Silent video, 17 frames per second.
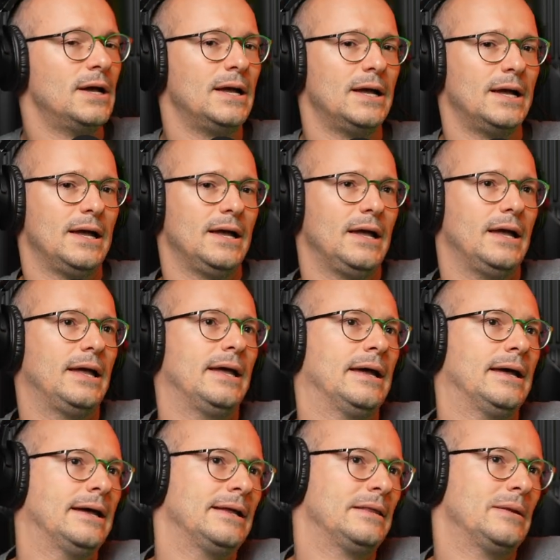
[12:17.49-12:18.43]
Right.
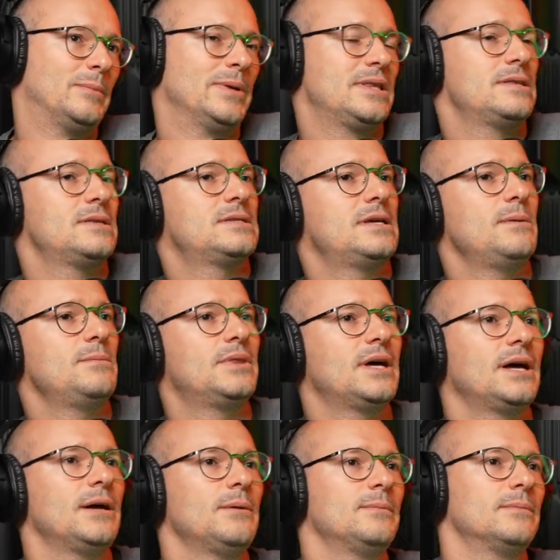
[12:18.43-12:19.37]
And but at the same
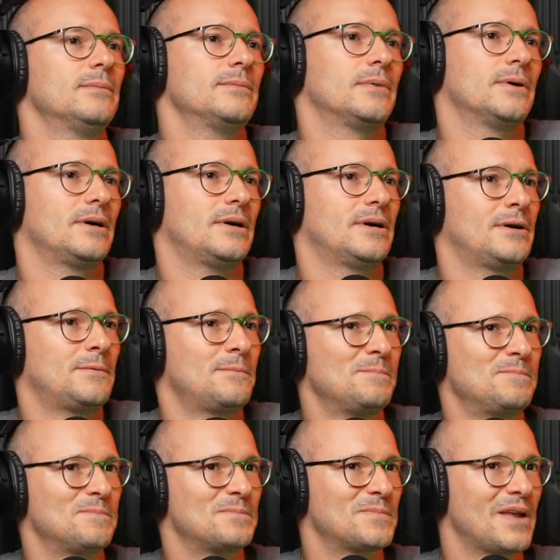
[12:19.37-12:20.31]
time.
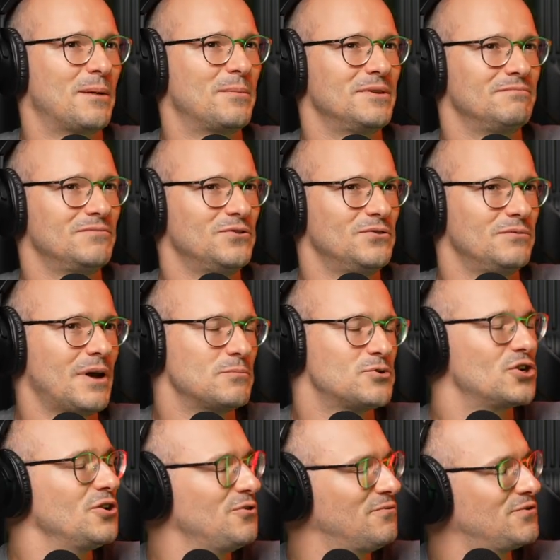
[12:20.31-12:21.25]
Um, I mean, I'm
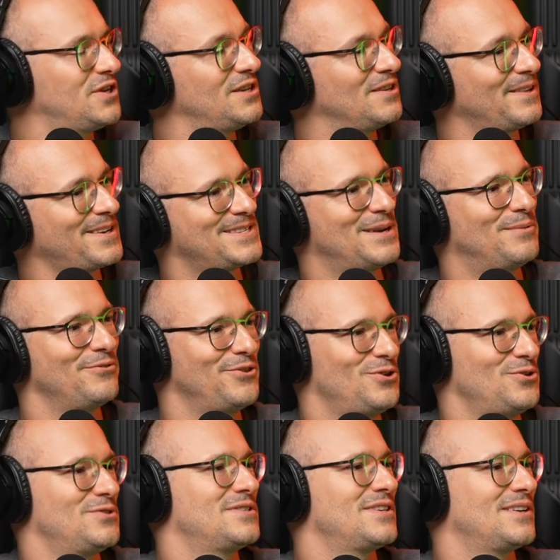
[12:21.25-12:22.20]
sure you've seen like some of
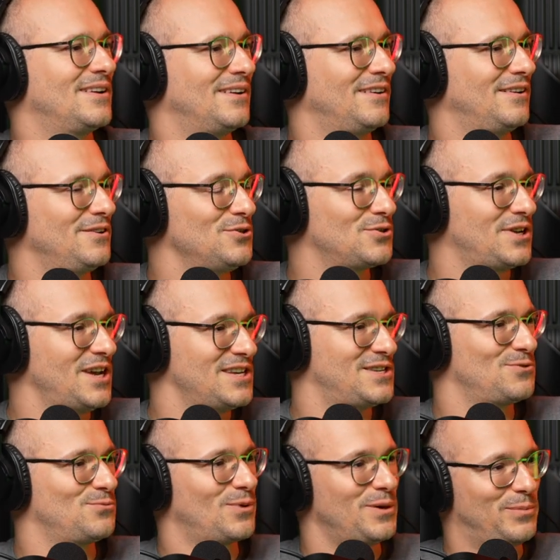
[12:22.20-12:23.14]
those uh, use
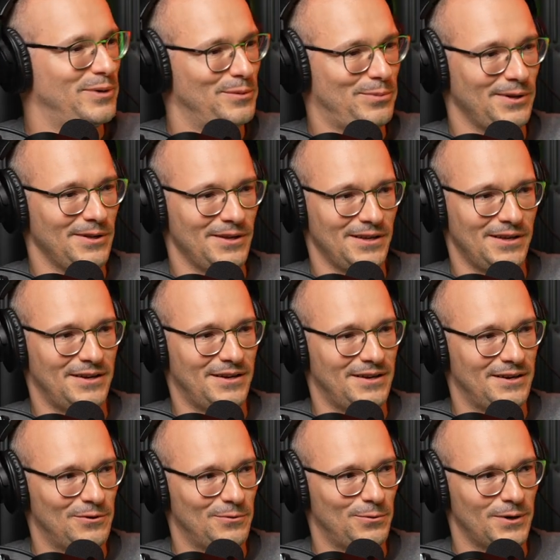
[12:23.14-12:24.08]
cases where people
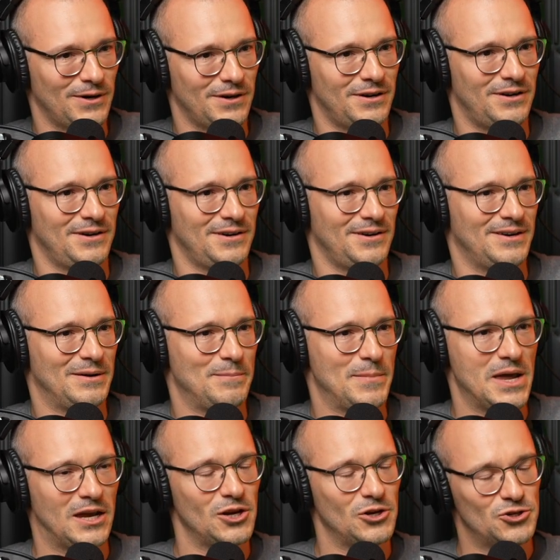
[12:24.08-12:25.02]
uh, were uh,
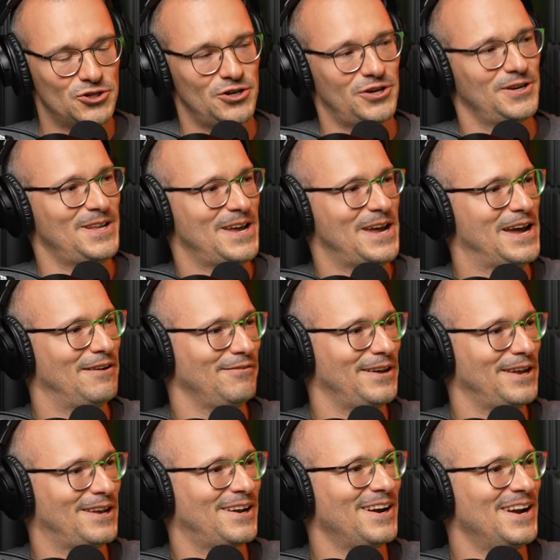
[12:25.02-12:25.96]
making sure they have
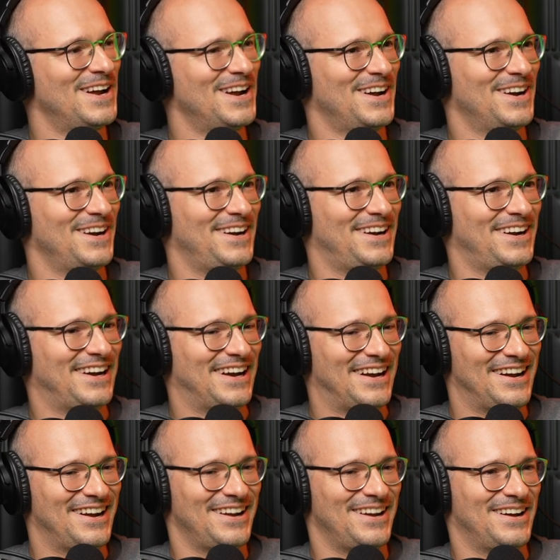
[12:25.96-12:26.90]
like
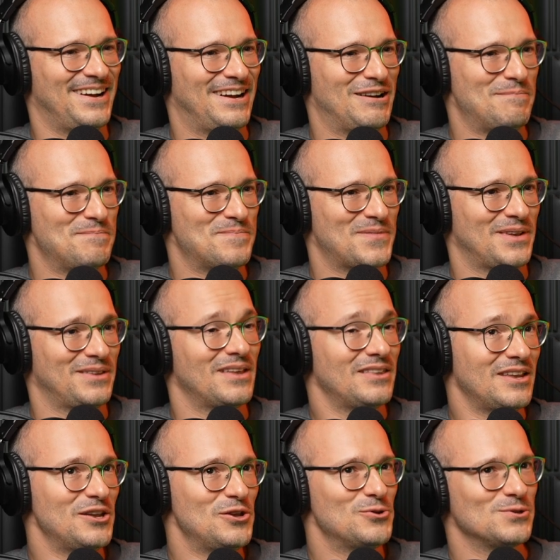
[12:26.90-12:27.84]
uh, um,
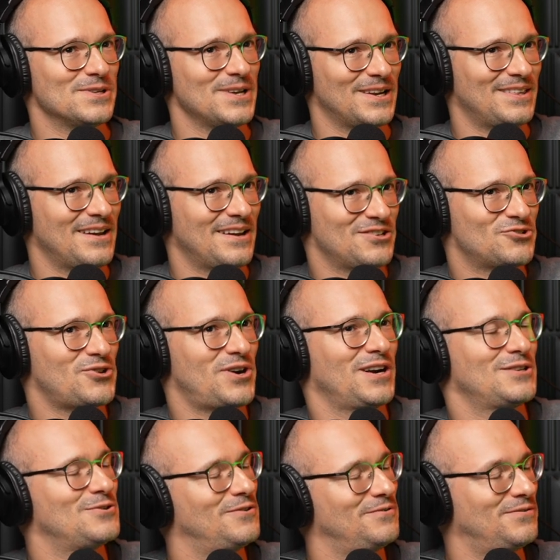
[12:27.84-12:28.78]
they use like the
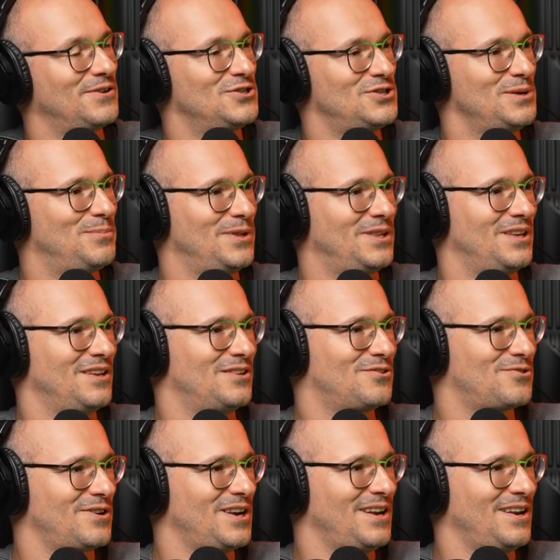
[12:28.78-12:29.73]
strengths of
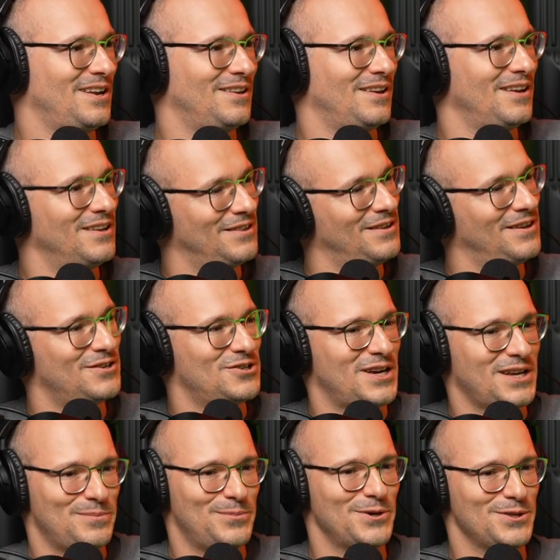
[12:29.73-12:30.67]
GPT-3 in, in the
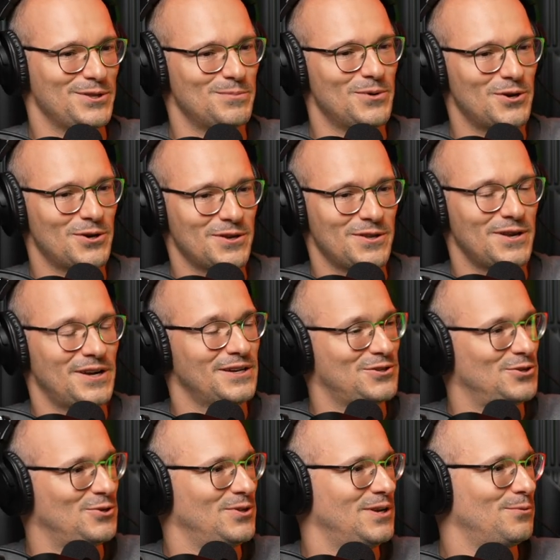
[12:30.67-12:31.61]
chatbot mode. Uh,
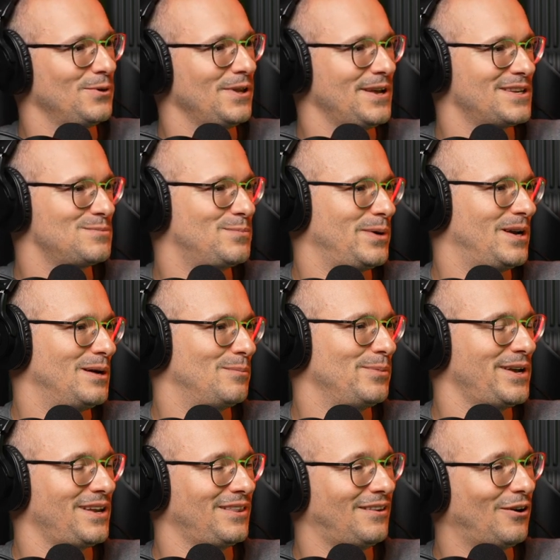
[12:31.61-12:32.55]
so they would like spin up
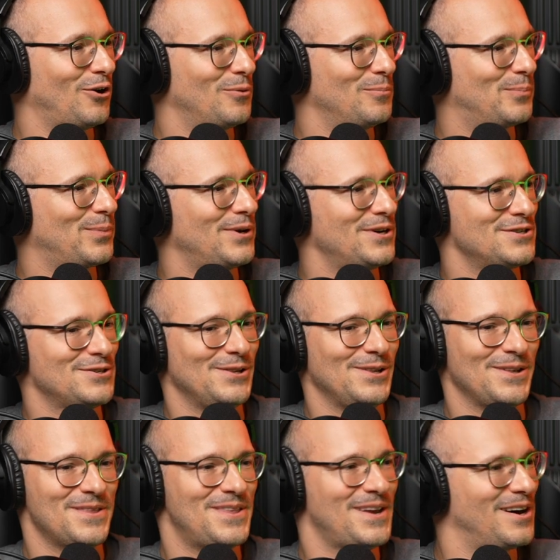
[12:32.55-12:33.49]
like their own
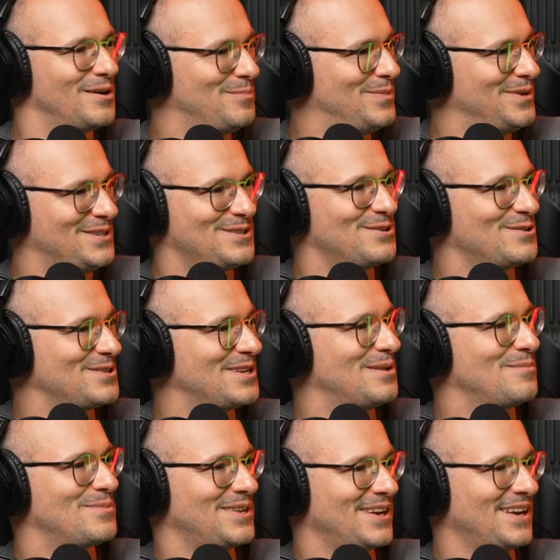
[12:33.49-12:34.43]
personal therapist or
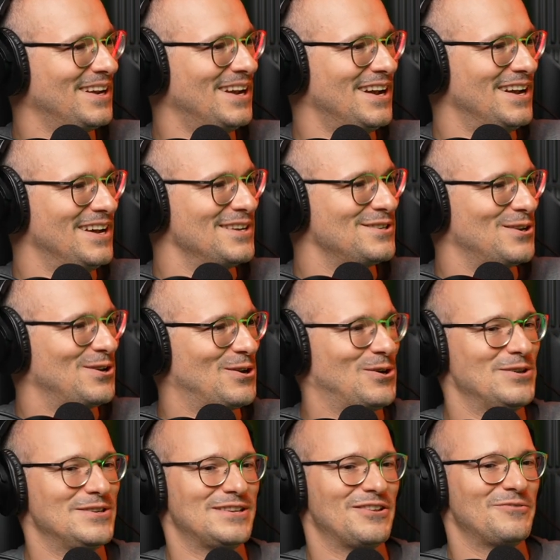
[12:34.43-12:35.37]
something. Yeah. So, you know,
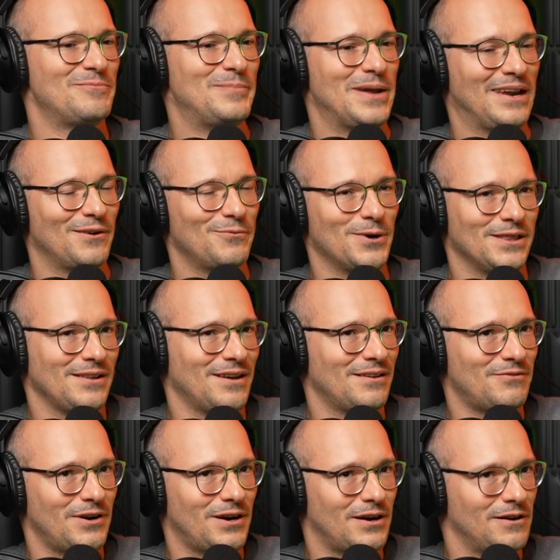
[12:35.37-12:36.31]
instead of paying what, like
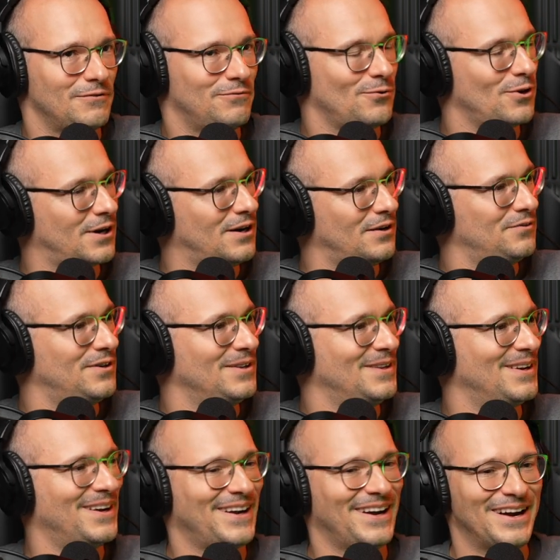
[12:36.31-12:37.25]
300, 400
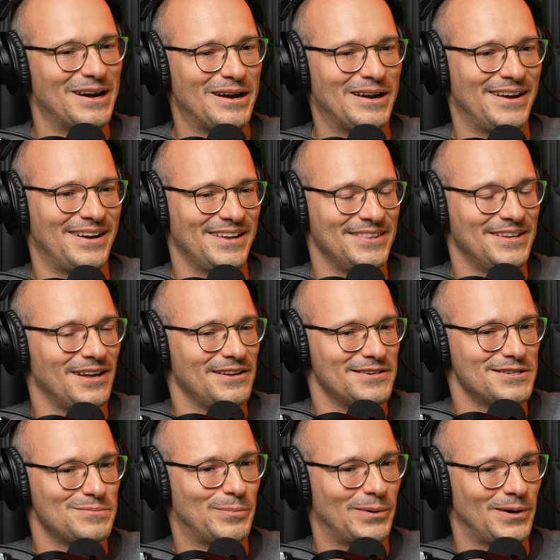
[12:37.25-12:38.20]
uh, uh,
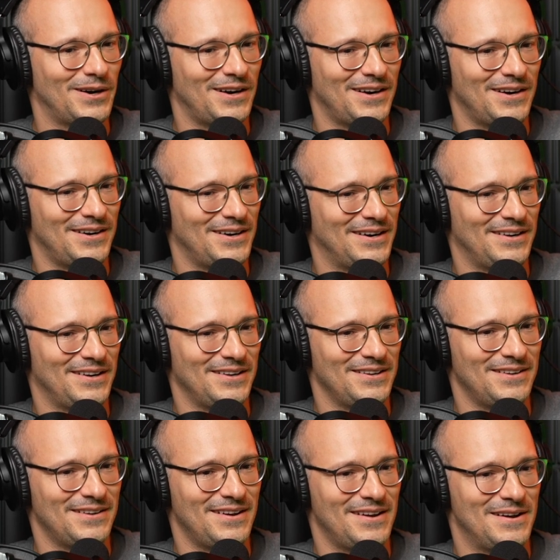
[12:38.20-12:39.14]
dollars per
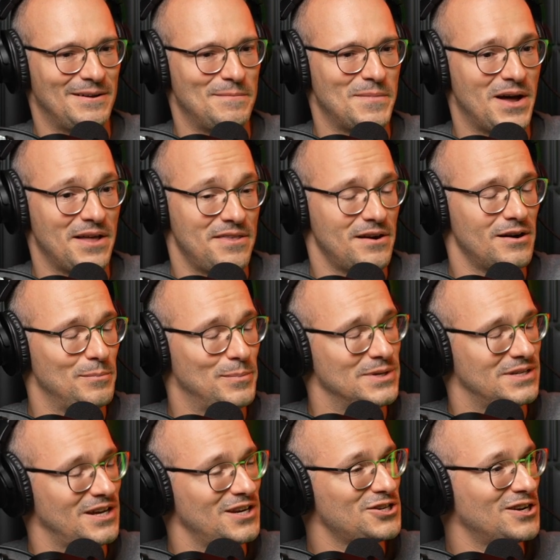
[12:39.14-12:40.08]
uh, um, a therapy
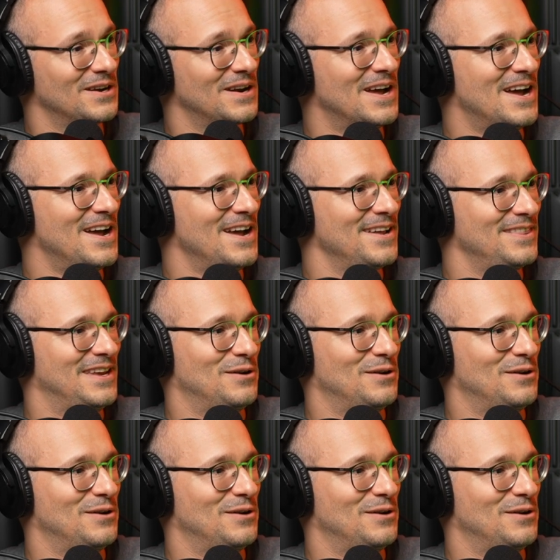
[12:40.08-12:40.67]
session, yeah.